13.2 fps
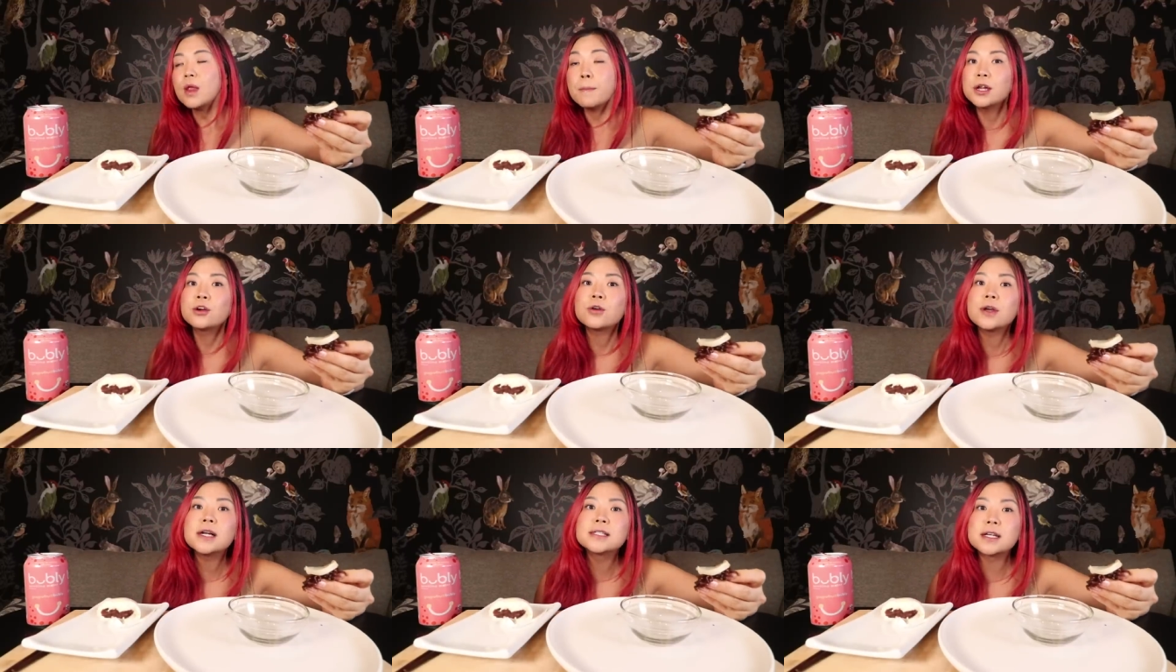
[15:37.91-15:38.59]
But in
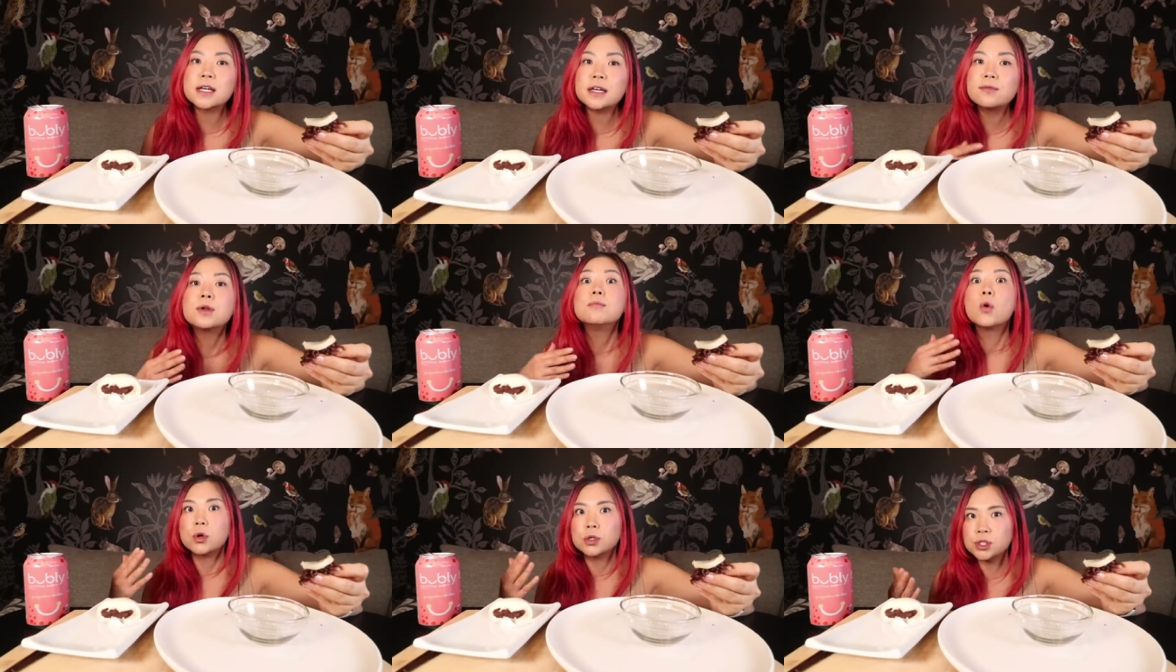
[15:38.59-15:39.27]
Korea, it's like even
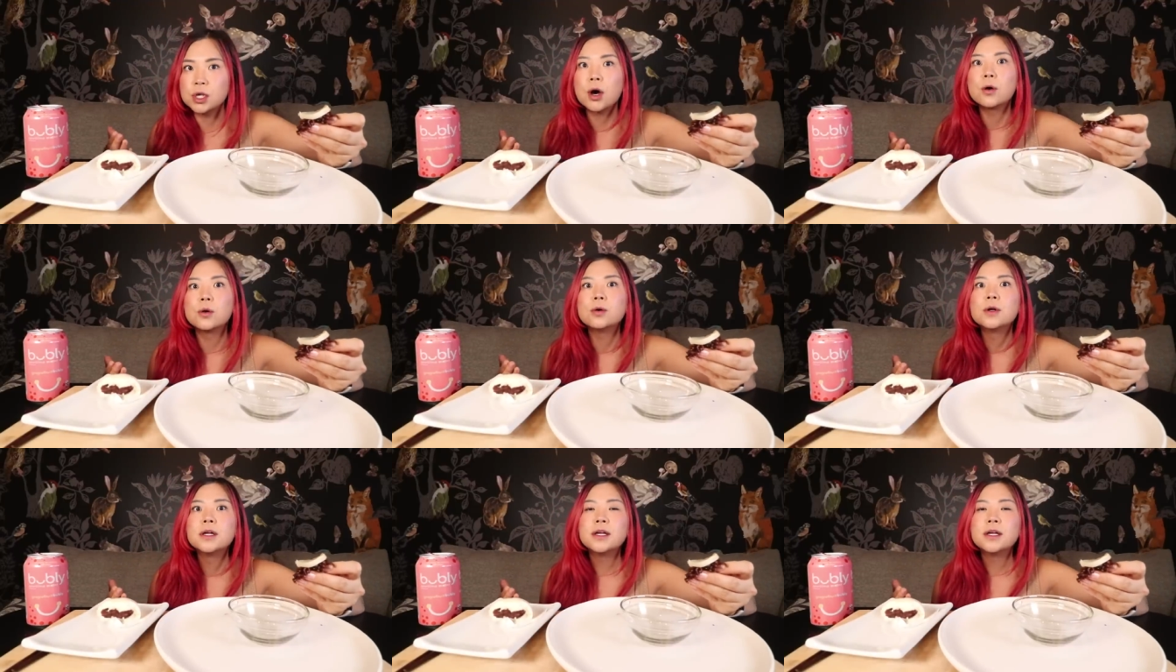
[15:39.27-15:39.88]
more so.